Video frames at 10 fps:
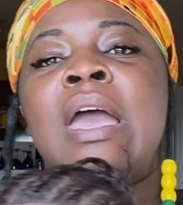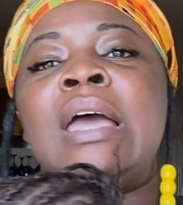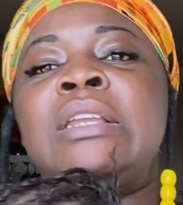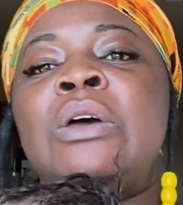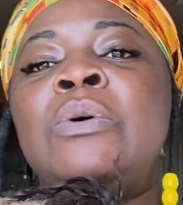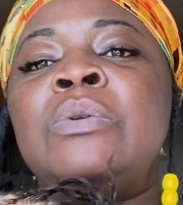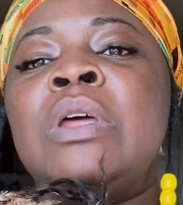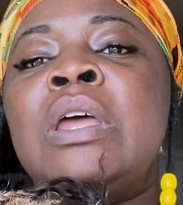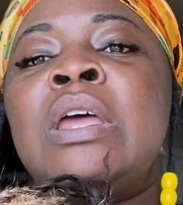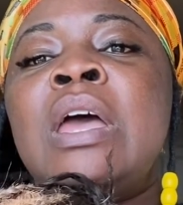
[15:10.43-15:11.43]
I don't,
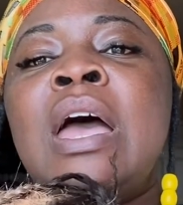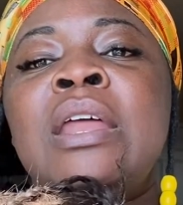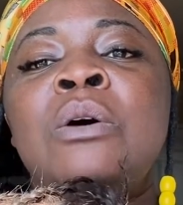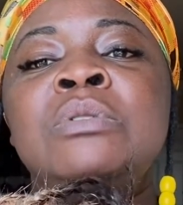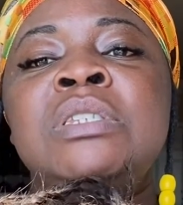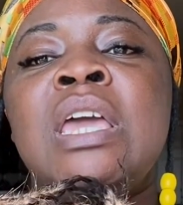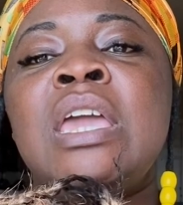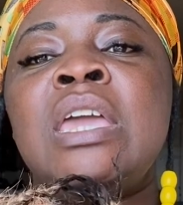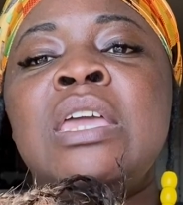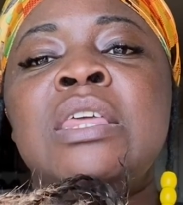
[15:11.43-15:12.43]
I don't
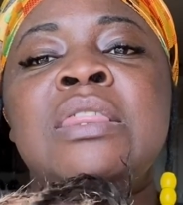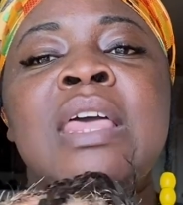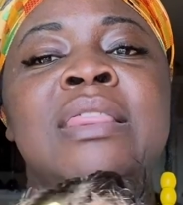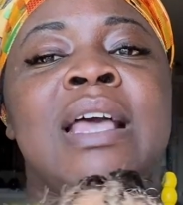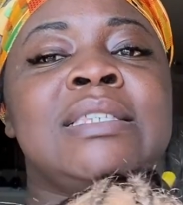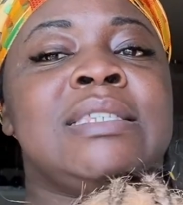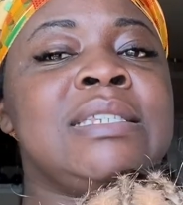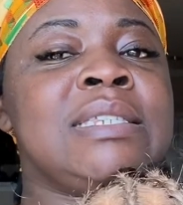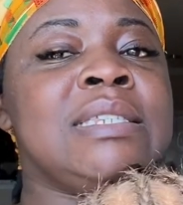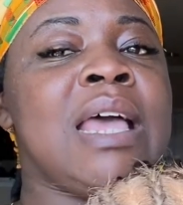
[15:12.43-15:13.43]
say that that's,
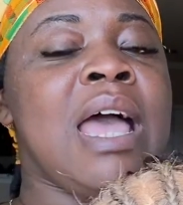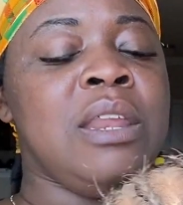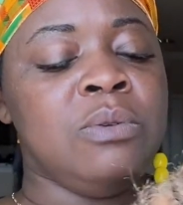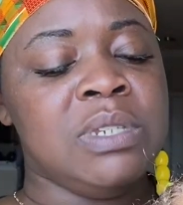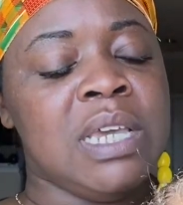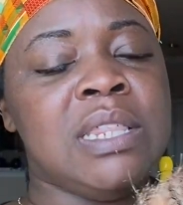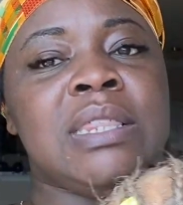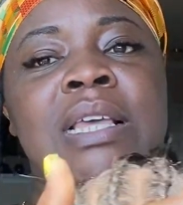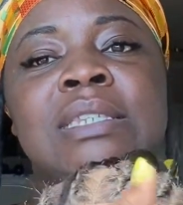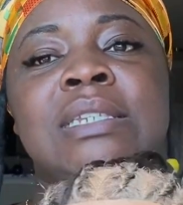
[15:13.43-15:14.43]
I don't say that
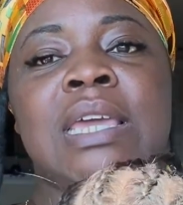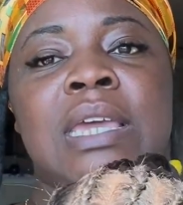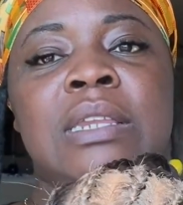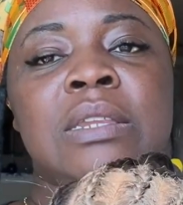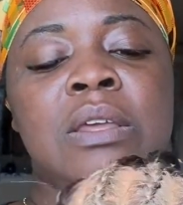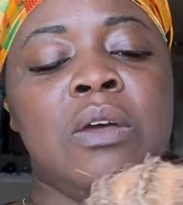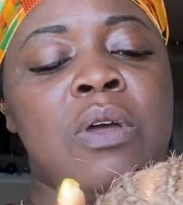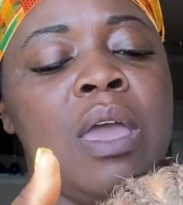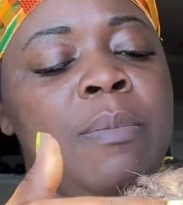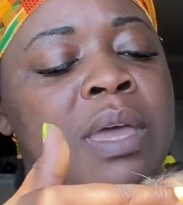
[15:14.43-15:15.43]
that's 10.
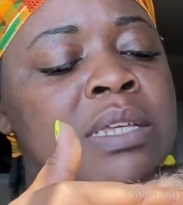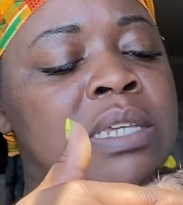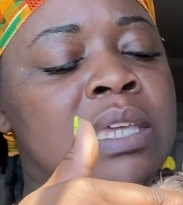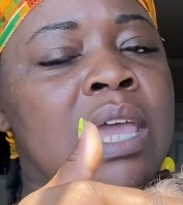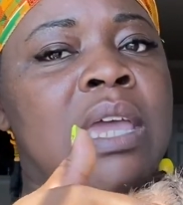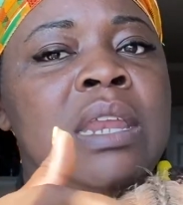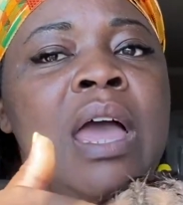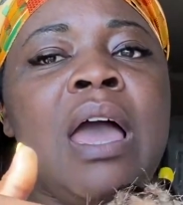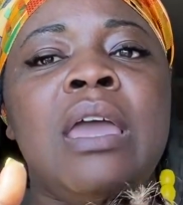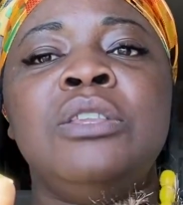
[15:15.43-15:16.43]
Okay. Because again,
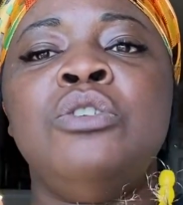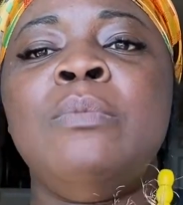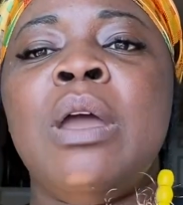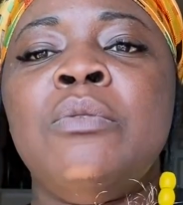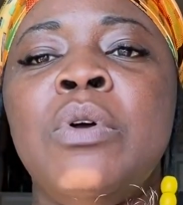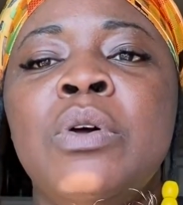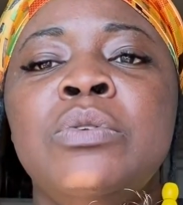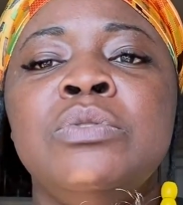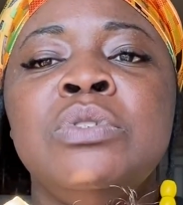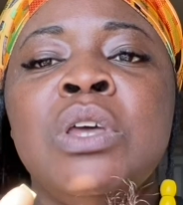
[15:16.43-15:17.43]
I do my
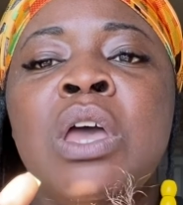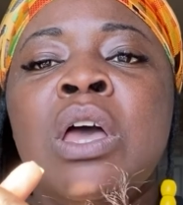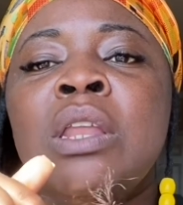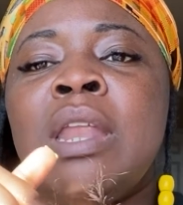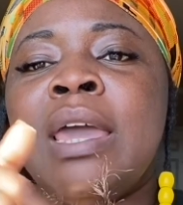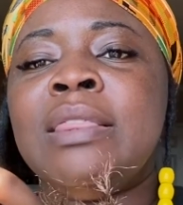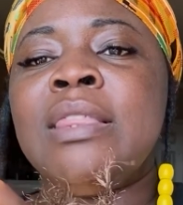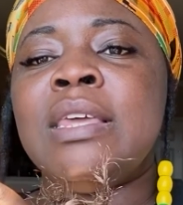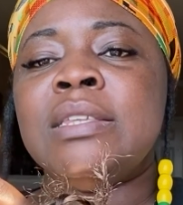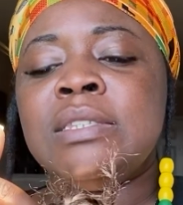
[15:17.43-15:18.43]
rows like
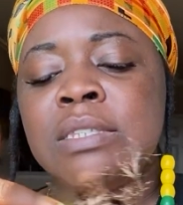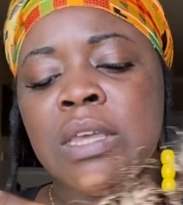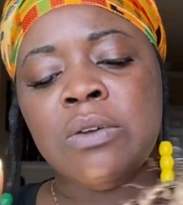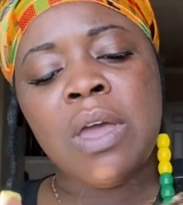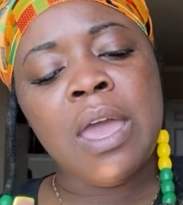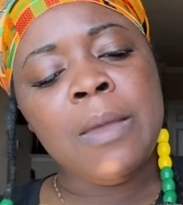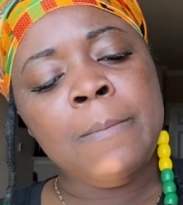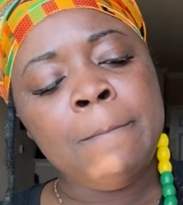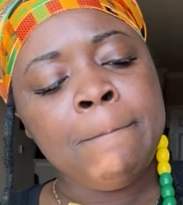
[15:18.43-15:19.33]
this. Okay.